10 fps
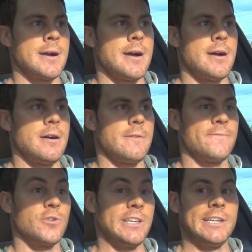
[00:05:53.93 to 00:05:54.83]

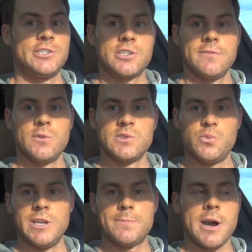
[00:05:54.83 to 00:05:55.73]
for each of those
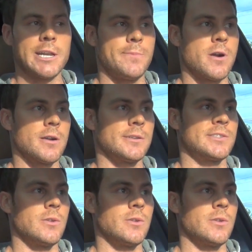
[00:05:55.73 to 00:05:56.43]
weak body parts.